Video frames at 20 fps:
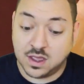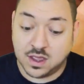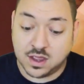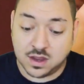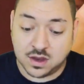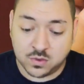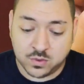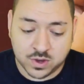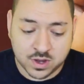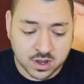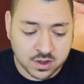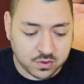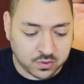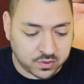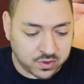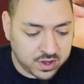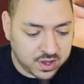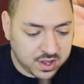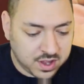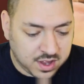here we go.
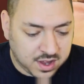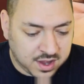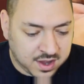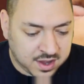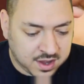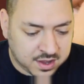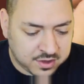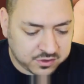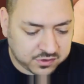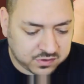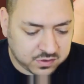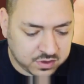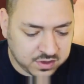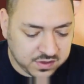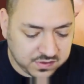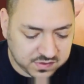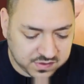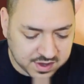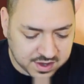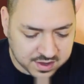So
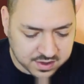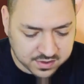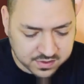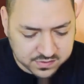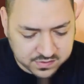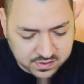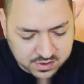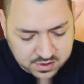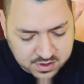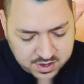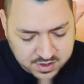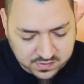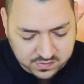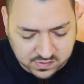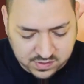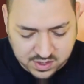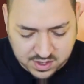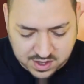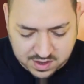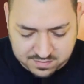these tiles I already
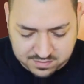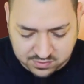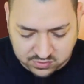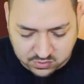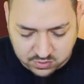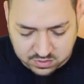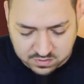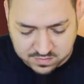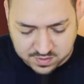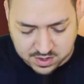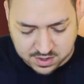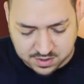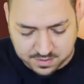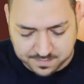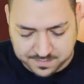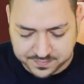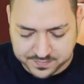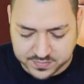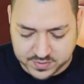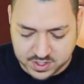see have sort of a
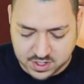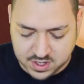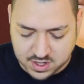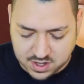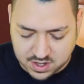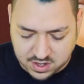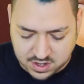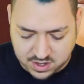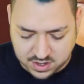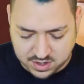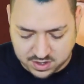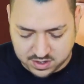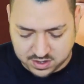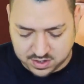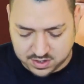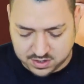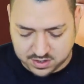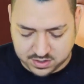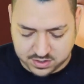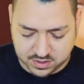
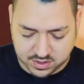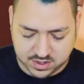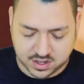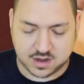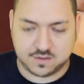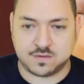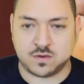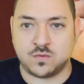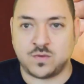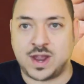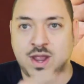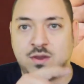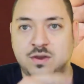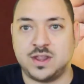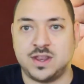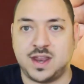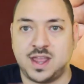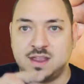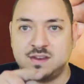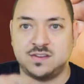kind of a rounded
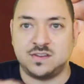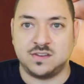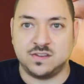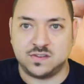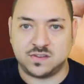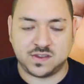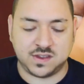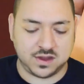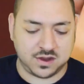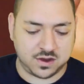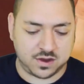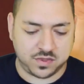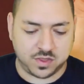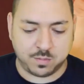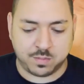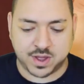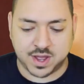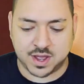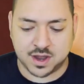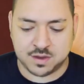edges here at the
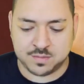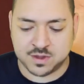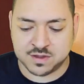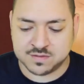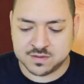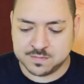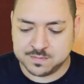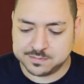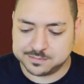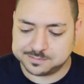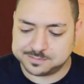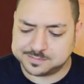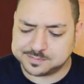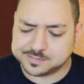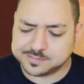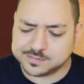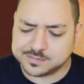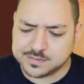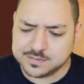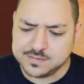bottom of them.
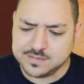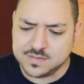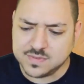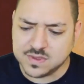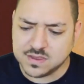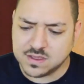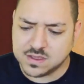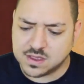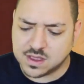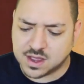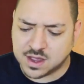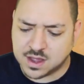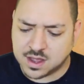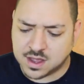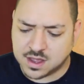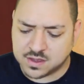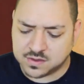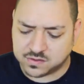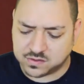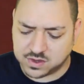
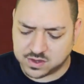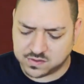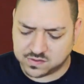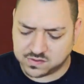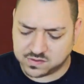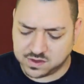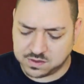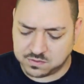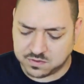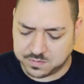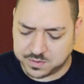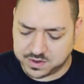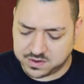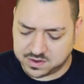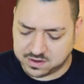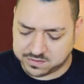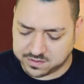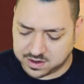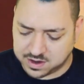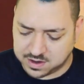So that seems to be
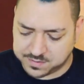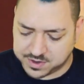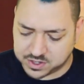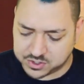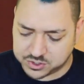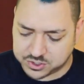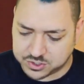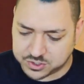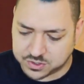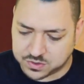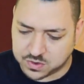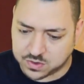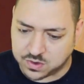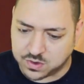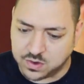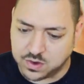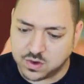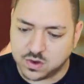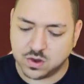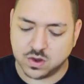different. I'm not sure
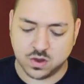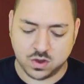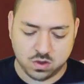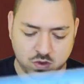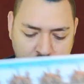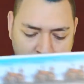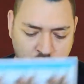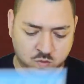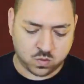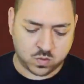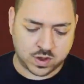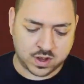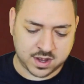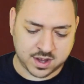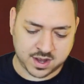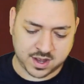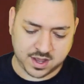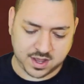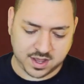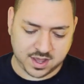
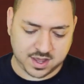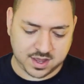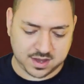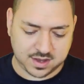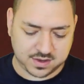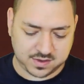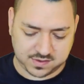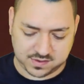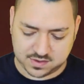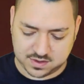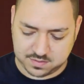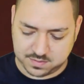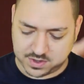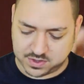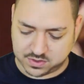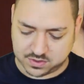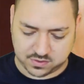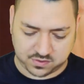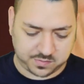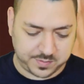why yet, but
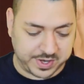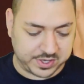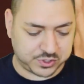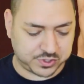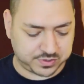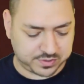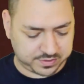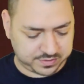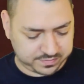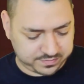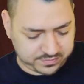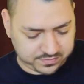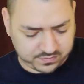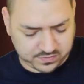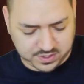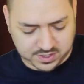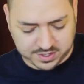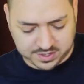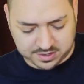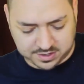they're special,
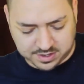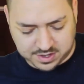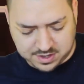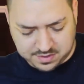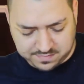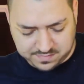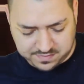clearly.